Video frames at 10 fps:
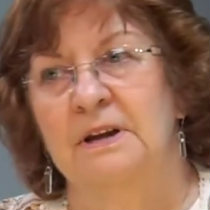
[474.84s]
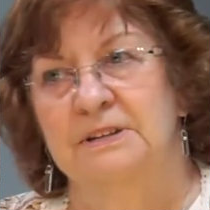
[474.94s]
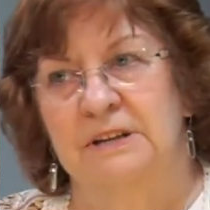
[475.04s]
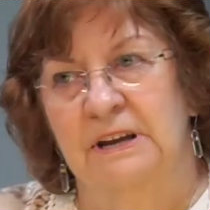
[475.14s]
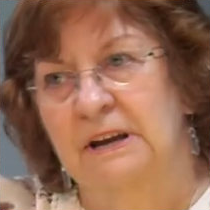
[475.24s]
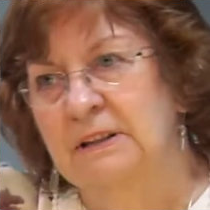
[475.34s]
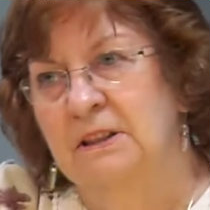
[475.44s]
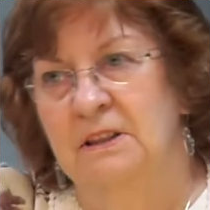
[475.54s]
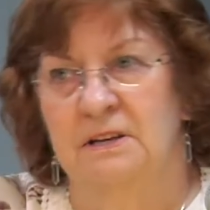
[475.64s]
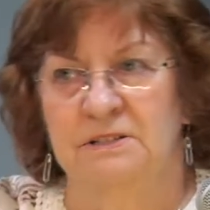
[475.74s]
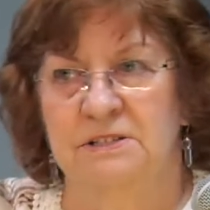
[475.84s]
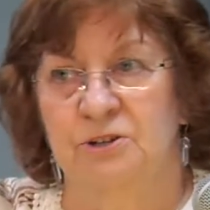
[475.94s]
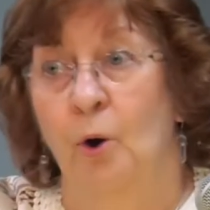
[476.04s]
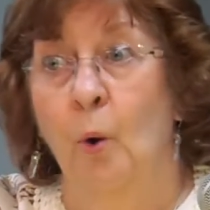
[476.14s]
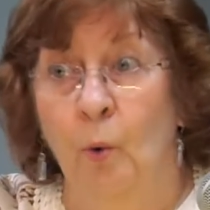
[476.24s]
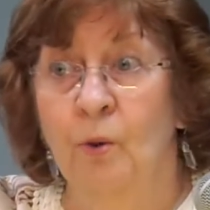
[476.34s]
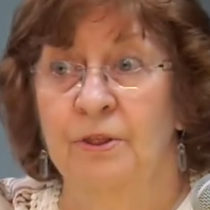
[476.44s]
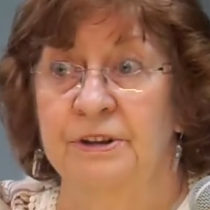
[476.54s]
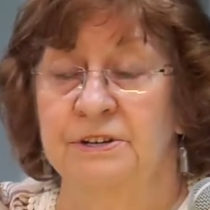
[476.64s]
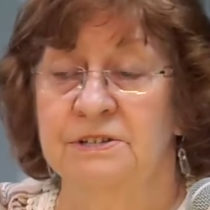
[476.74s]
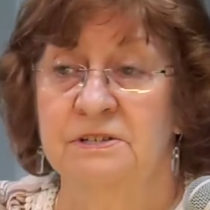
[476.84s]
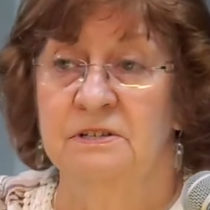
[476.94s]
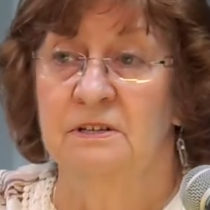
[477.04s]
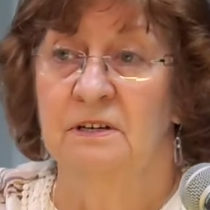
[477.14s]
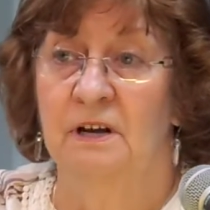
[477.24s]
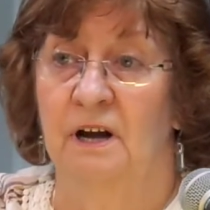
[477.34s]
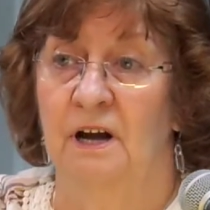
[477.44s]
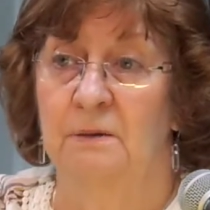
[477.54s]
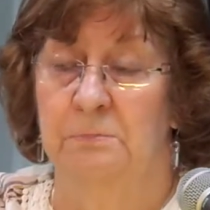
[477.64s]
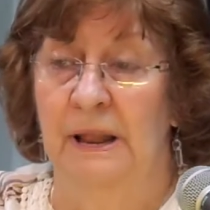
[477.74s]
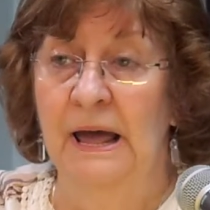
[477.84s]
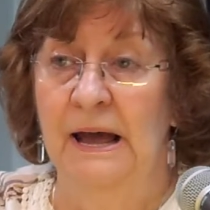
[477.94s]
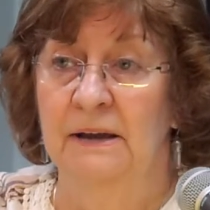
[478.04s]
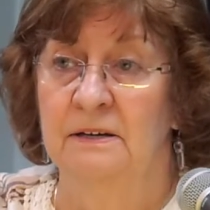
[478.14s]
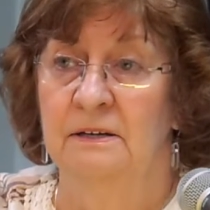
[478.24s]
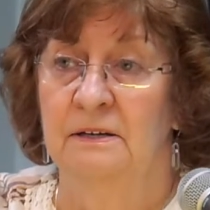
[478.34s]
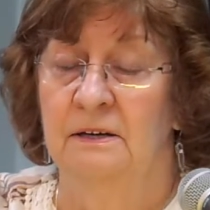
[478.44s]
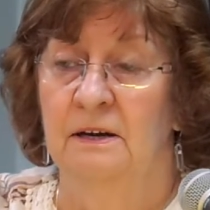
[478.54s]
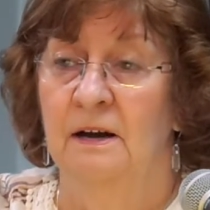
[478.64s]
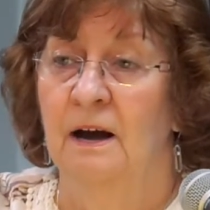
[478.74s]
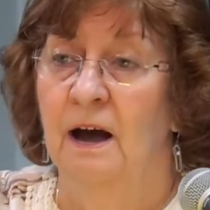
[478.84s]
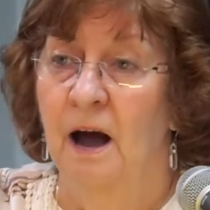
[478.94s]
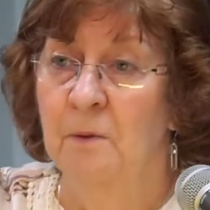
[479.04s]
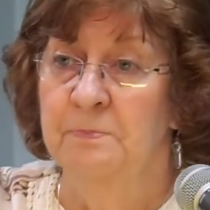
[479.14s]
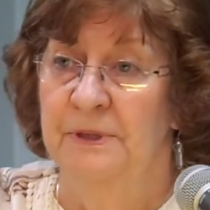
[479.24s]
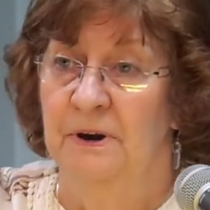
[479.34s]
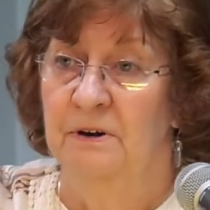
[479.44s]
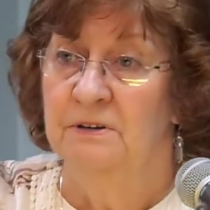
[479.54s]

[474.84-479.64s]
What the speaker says: to get this, to hold this block up there,